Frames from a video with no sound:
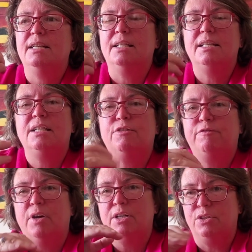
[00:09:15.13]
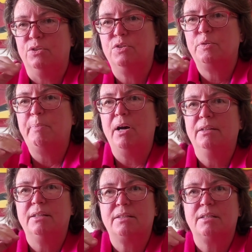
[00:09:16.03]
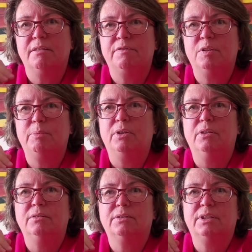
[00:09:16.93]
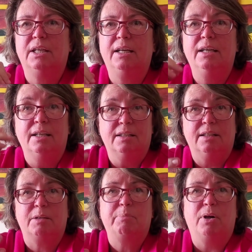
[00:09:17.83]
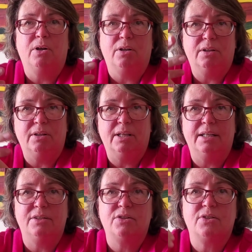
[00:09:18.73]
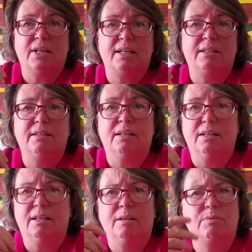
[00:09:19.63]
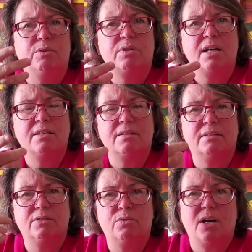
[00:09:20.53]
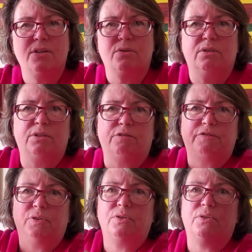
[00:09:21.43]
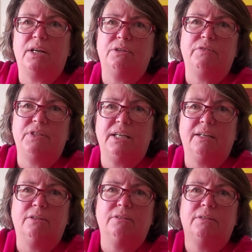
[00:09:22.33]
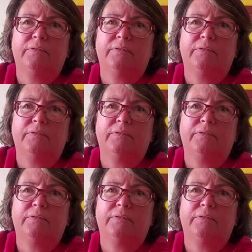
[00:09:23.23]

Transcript: you need to find your spot that's comfortable, okay? Like Paul and Ghislaine, you guys are a little further out of town.